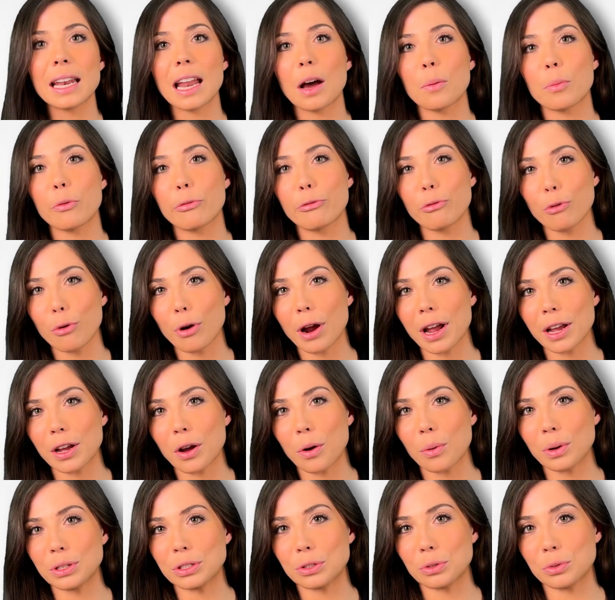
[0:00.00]
Now, before I
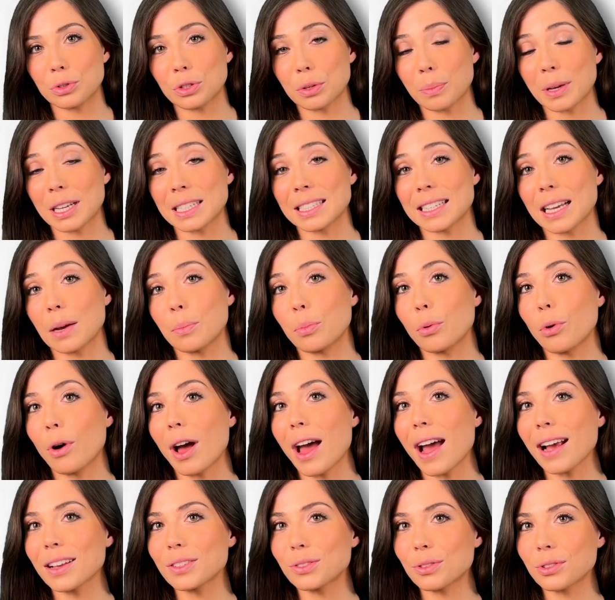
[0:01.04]
go into some example
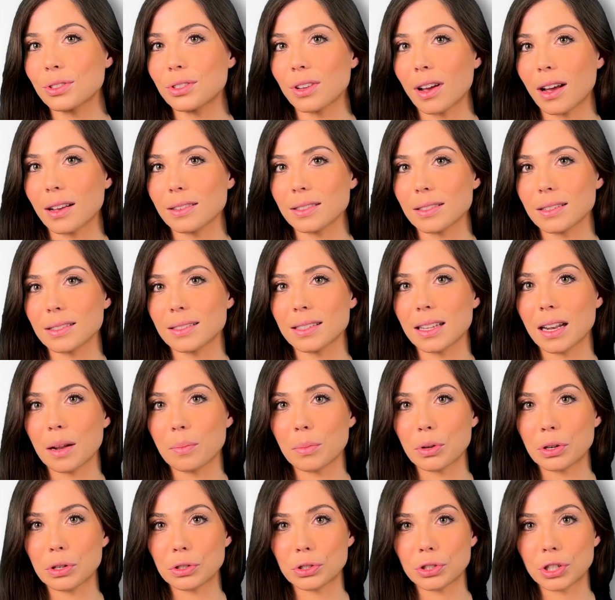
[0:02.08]
exercises that I'm
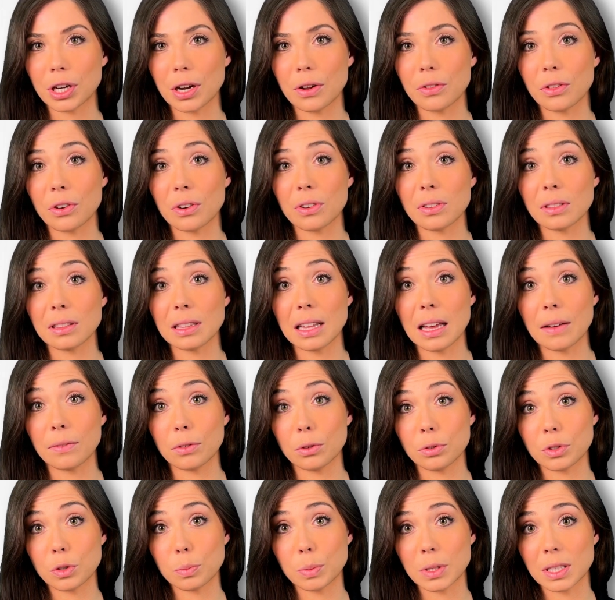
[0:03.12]
going to share that are
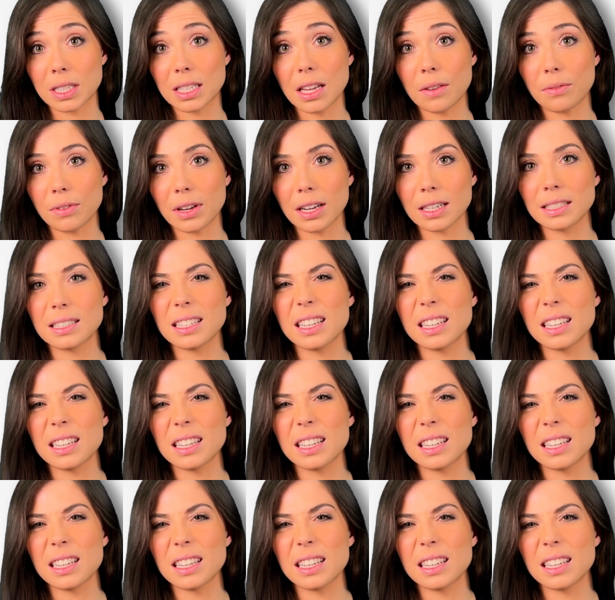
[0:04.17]
level specific,